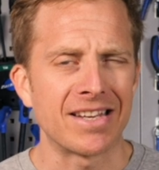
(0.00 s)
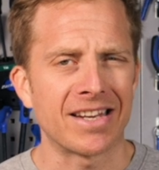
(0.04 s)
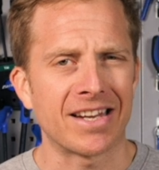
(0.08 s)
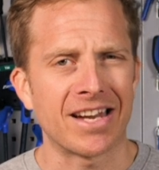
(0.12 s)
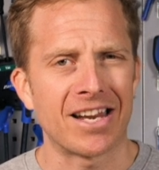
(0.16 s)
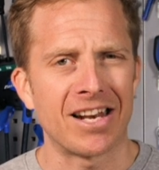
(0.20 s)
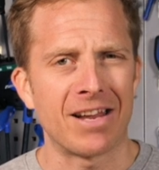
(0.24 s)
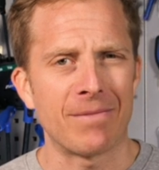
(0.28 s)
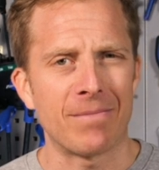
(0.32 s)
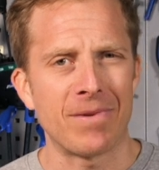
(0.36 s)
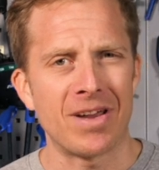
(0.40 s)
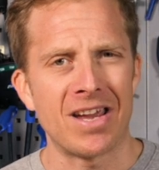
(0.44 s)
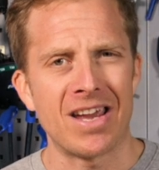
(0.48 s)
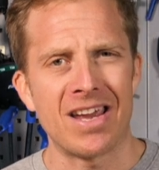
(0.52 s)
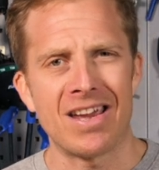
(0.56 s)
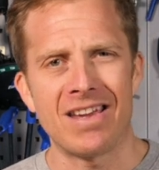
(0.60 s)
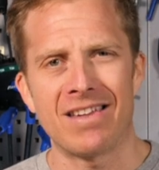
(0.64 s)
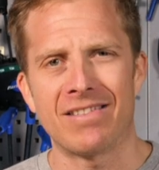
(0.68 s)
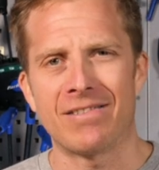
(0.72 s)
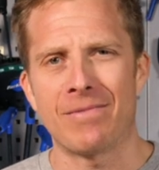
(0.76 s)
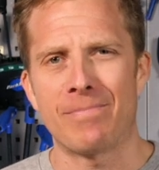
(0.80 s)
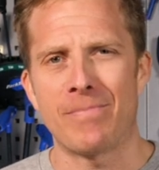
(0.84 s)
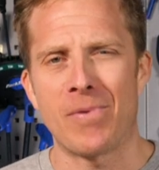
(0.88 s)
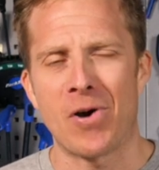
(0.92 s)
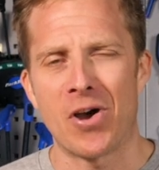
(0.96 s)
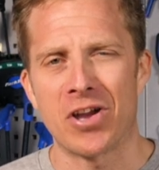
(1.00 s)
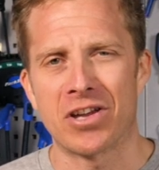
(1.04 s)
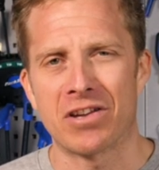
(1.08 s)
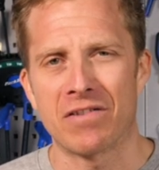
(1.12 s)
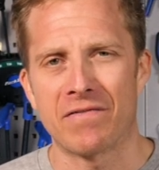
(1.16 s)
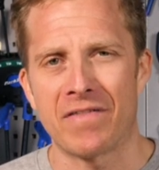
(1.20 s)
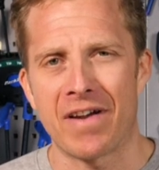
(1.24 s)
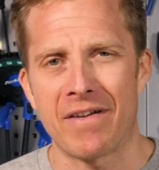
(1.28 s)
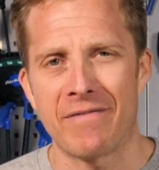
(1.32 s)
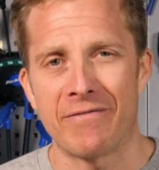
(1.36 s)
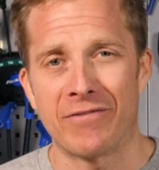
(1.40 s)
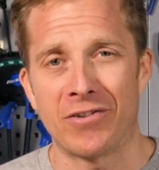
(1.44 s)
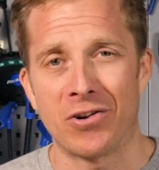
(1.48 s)
it going to be the bike of
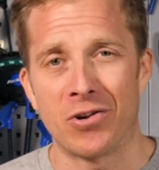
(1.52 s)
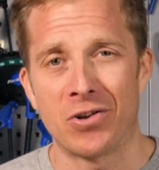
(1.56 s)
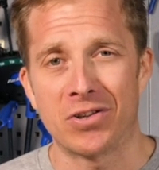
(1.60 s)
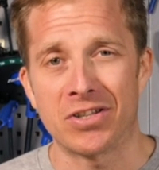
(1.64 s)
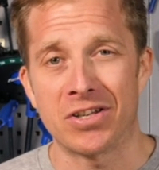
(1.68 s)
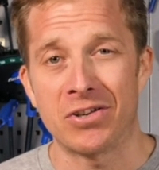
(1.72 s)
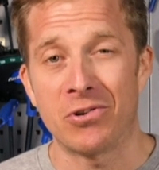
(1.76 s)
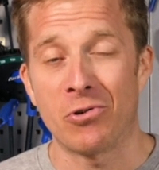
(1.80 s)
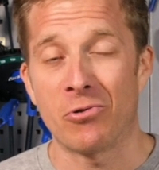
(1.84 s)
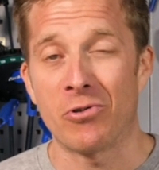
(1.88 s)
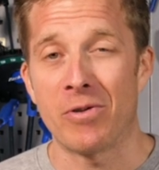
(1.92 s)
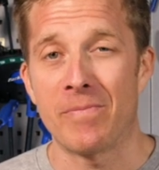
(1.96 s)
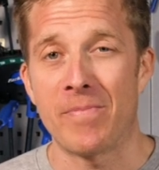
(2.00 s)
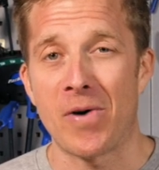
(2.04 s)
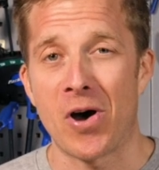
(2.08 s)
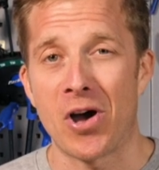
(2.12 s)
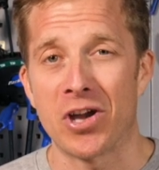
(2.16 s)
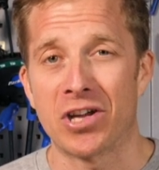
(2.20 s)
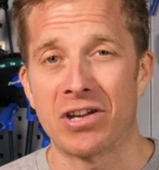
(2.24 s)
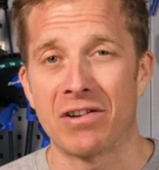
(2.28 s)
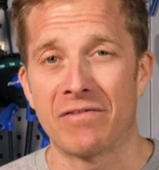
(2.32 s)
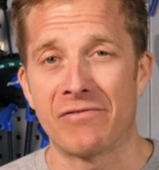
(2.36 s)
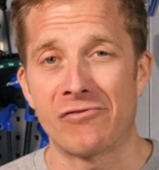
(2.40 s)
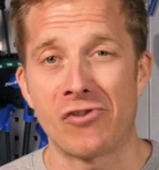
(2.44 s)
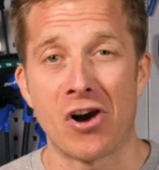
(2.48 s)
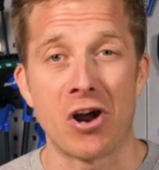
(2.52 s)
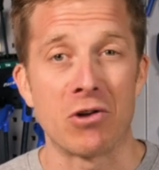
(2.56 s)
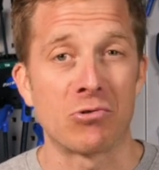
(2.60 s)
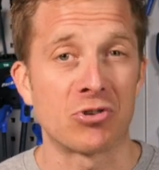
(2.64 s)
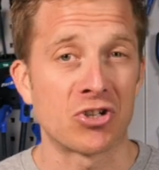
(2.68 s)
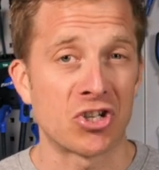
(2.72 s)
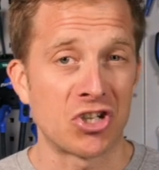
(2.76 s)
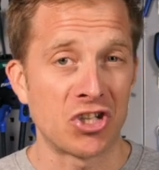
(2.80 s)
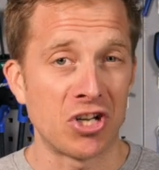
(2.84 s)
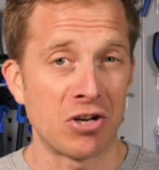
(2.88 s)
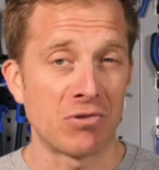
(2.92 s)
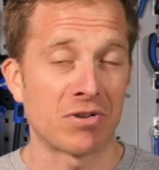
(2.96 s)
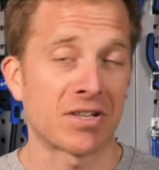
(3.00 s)
Van Vleuten or the bike of
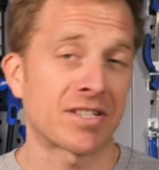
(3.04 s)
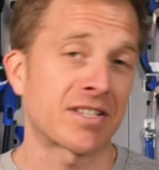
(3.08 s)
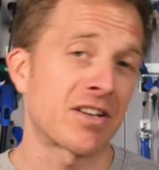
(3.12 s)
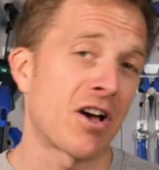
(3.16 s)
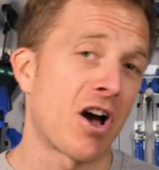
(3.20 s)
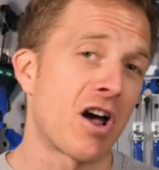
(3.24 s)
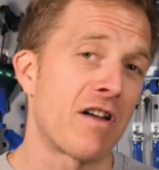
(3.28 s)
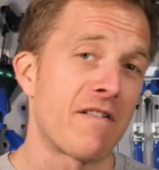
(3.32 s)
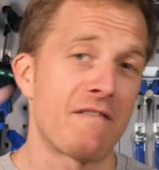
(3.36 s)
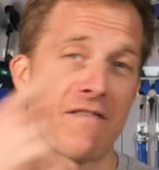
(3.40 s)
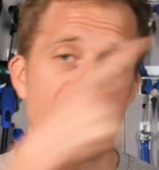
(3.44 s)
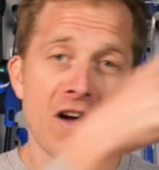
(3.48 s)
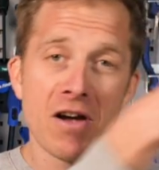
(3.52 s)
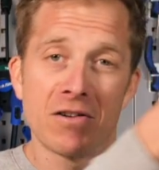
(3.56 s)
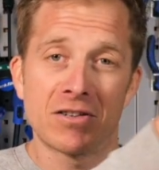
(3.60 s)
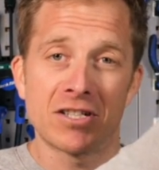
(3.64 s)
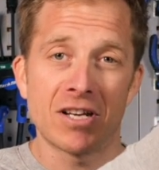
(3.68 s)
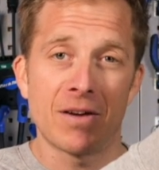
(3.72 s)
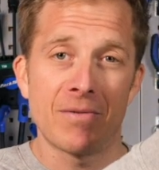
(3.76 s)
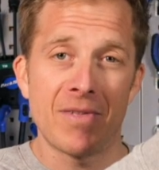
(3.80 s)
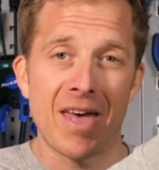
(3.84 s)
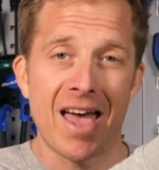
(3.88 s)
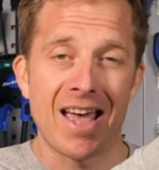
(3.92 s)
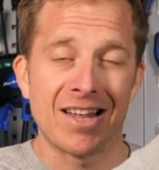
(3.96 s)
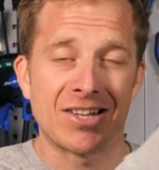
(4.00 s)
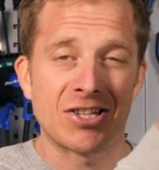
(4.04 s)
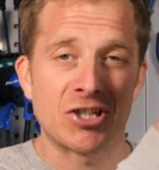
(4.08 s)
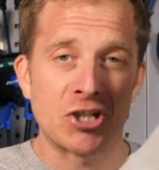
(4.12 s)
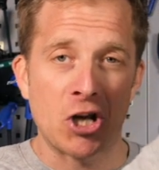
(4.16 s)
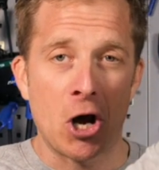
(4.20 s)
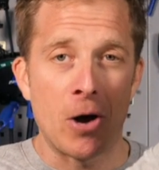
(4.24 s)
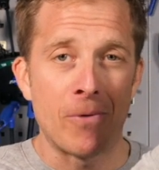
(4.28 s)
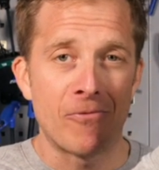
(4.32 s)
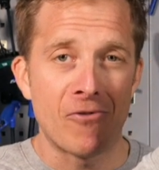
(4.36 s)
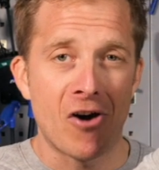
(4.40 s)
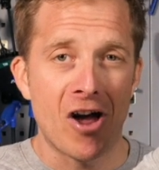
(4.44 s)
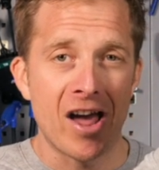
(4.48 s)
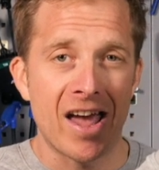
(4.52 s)
Roche? You decide, vote up there,
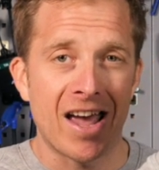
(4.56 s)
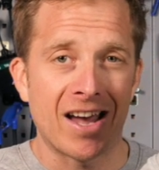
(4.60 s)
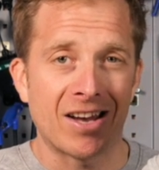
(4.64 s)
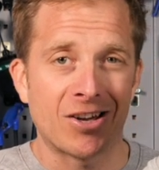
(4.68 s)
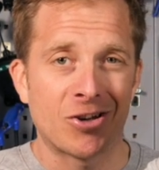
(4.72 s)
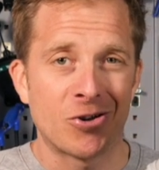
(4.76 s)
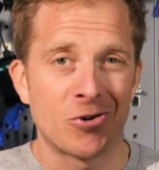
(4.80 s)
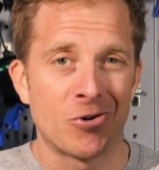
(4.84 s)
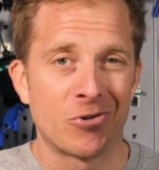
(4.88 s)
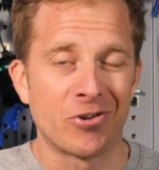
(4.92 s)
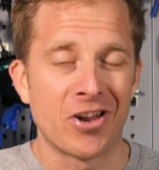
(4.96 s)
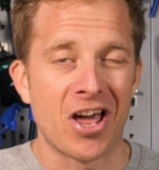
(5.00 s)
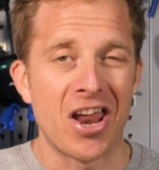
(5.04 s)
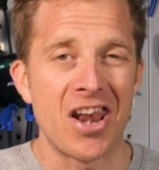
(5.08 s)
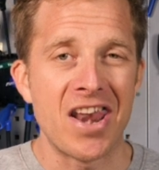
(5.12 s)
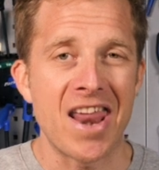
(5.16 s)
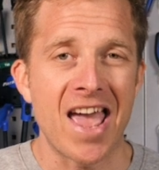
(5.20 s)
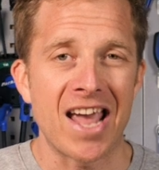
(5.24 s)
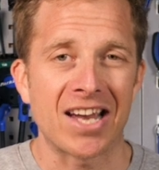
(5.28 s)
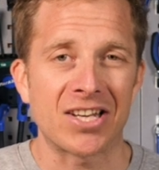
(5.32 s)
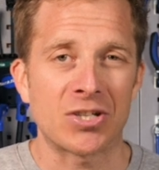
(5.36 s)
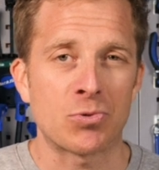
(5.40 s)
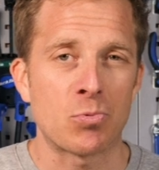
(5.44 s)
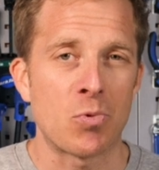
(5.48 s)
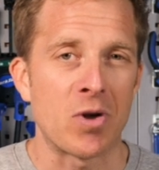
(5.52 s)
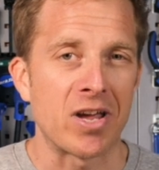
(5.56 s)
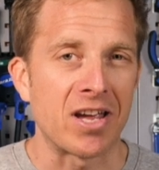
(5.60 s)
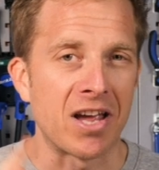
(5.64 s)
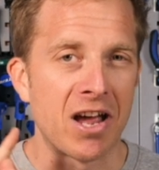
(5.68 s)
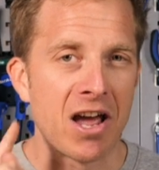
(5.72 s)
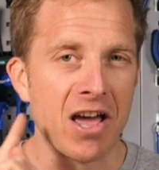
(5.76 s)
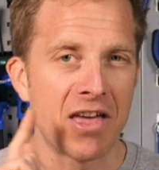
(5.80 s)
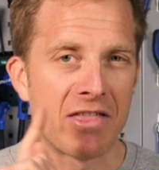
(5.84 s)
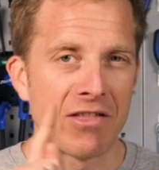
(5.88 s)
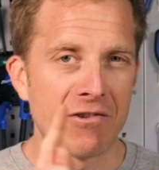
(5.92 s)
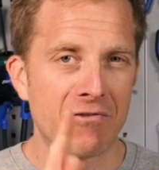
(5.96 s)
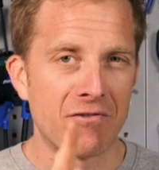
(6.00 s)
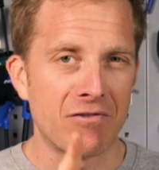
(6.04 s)
top right hand corner next week
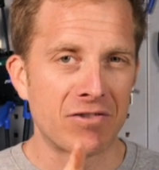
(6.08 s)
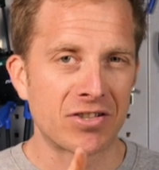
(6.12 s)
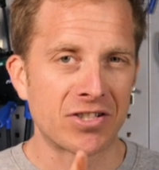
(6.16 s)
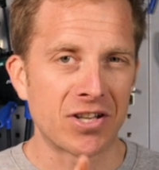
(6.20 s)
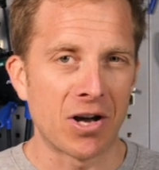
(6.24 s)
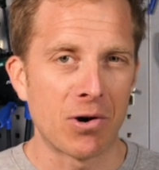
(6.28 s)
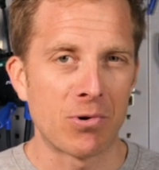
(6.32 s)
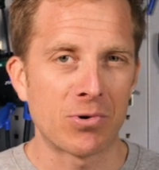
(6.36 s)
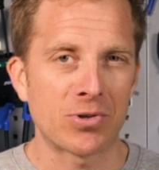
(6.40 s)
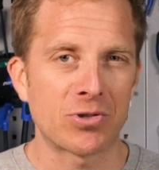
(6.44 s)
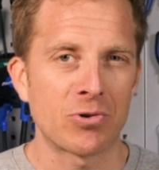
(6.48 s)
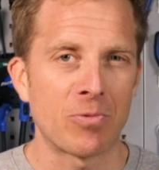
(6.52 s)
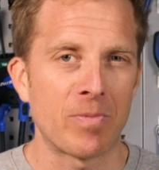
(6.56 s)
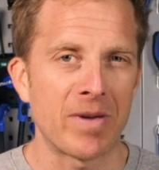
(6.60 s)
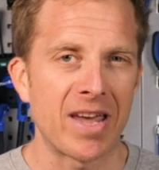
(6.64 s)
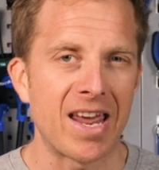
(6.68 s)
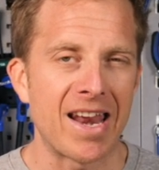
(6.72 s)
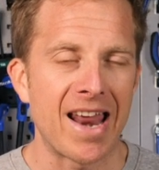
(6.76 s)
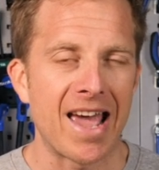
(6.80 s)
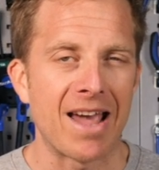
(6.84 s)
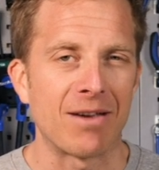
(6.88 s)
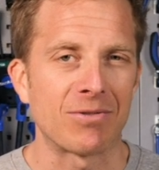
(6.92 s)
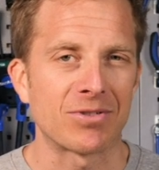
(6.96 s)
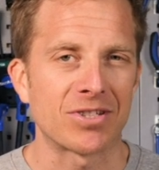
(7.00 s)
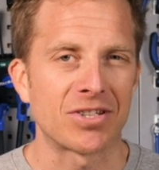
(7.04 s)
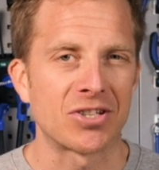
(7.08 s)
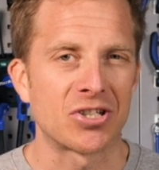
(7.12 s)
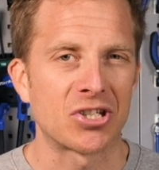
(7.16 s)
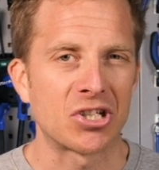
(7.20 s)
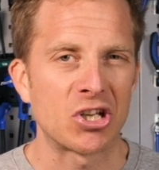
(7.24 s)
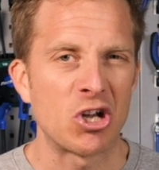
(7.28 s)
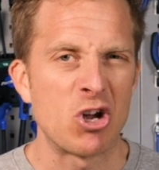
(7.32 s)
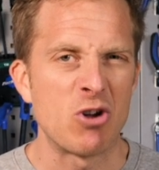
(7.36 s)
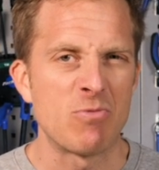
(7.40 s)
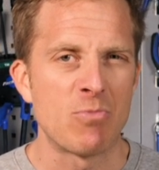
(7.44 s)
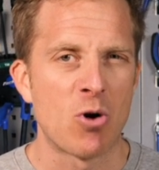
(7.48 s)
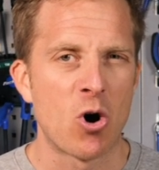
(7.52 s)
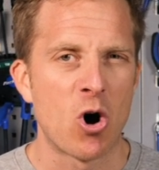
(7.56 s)
the results will be announced and
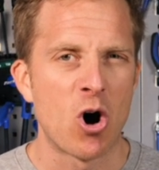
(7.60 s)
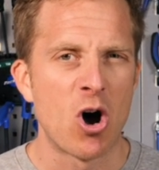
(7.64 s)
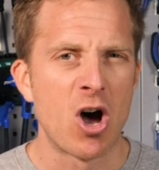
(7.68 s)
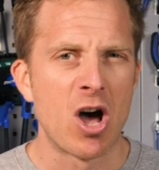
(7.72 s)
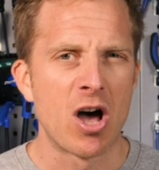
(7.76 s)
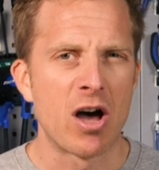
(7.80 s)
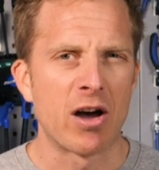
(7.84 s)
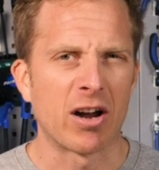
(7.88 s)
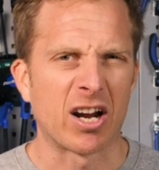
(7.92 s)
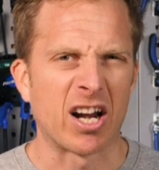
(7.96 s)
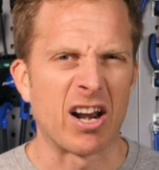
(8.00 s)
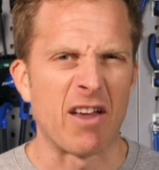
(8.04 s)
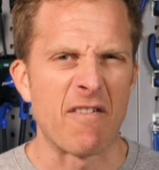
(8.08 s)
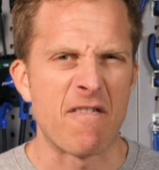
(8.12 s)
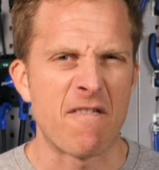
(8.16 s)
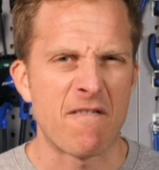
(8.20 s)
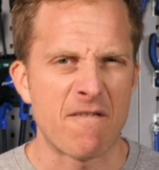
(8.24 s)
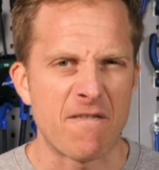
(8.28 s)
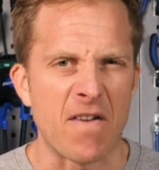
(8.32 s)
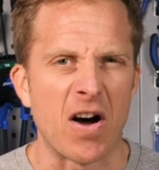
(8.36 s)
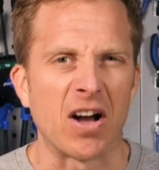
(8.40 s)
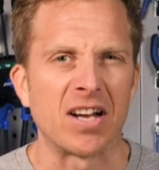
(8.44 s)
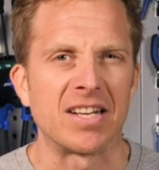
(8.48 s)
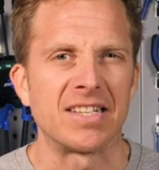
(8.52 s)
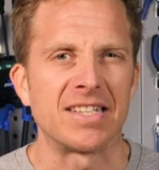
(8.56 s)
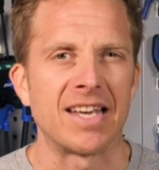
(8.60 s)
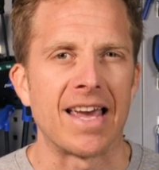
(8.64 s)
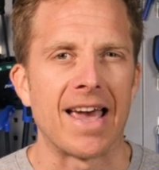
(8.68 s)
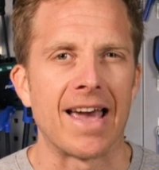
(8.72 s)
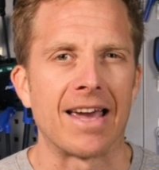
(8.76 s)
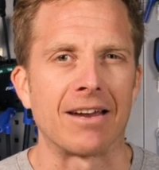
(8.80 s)
two more are going to fight it